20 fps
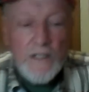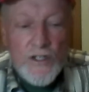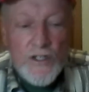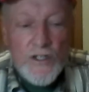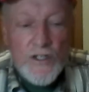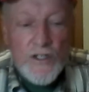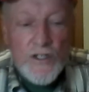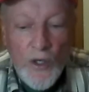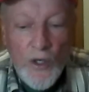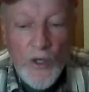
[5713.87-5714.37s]

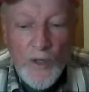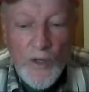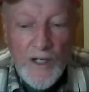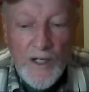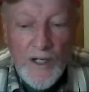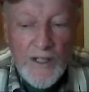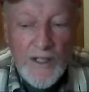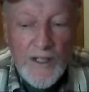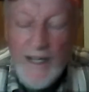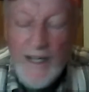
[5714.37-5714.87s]
So
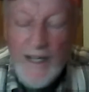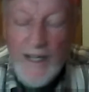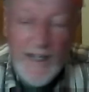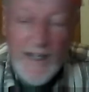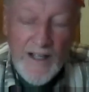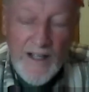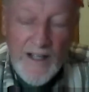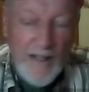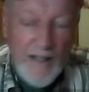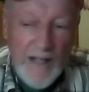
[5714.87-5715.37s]
uh, yeah,
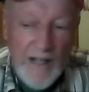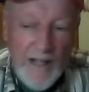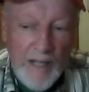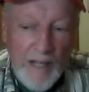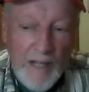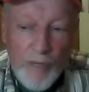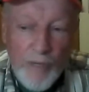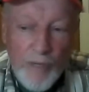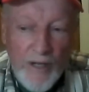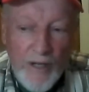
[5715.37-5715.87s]
I, I
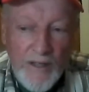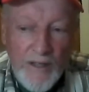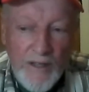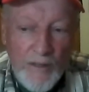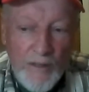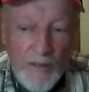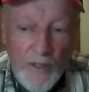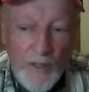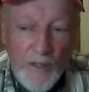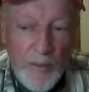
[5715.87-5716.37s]
brought
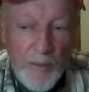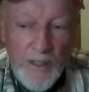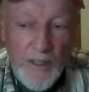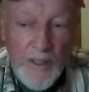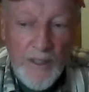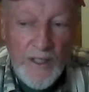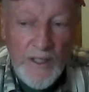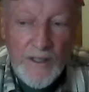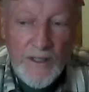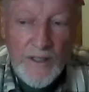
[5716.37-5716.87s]
that with
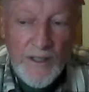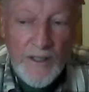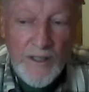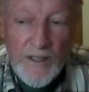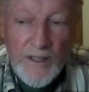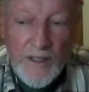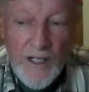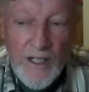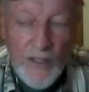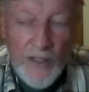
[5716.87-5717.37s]
me, and
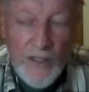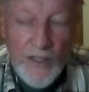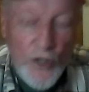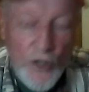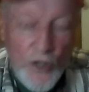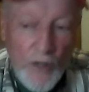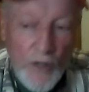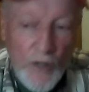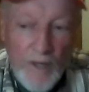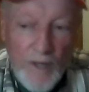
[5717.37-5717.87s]
uh, I got
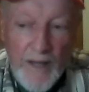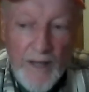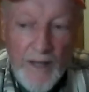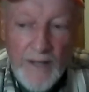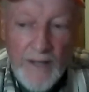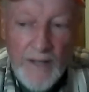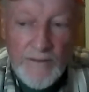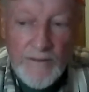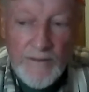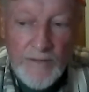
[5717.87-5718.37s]
cured of
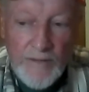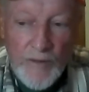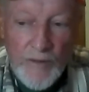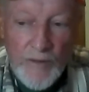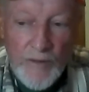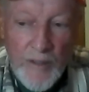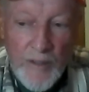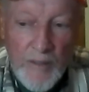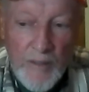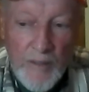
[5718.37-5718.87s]
that when
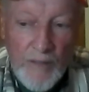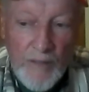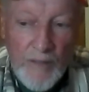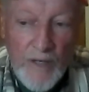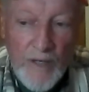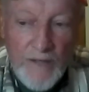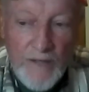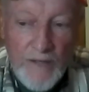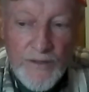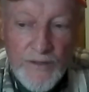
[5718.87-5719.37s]
one of my
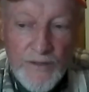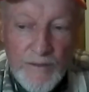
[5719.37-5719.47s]
wife's,